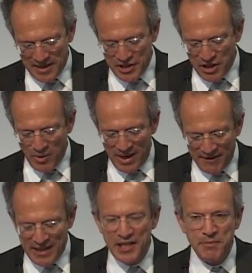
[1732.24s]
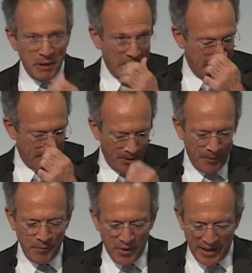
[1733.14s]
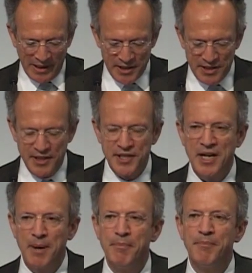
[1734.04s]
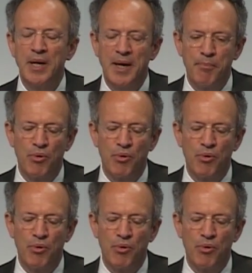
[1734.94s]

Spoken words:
So if it is political, at least in some